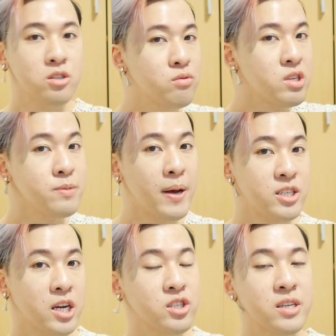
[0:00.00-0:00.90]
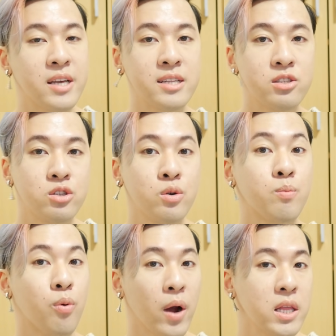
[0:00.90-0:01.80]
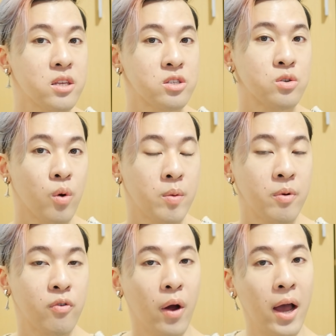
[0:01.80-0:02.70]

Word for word: So Dispatch actually gets to break the story before